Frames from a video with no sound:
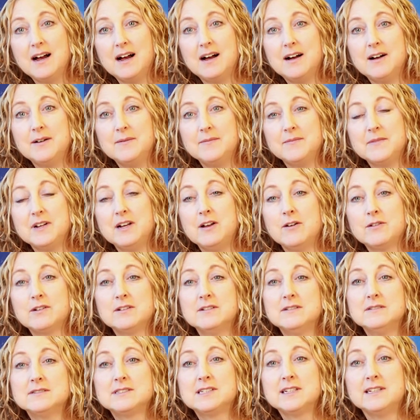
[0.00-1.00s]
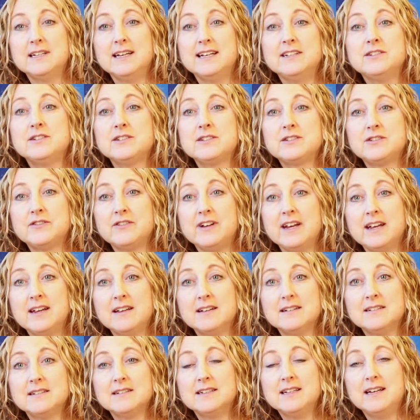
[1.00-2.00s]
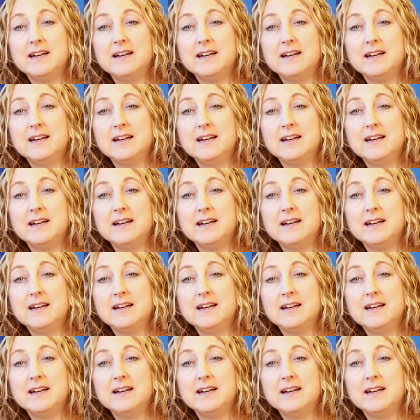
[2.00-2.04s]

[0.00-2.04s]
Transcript: um, local to industry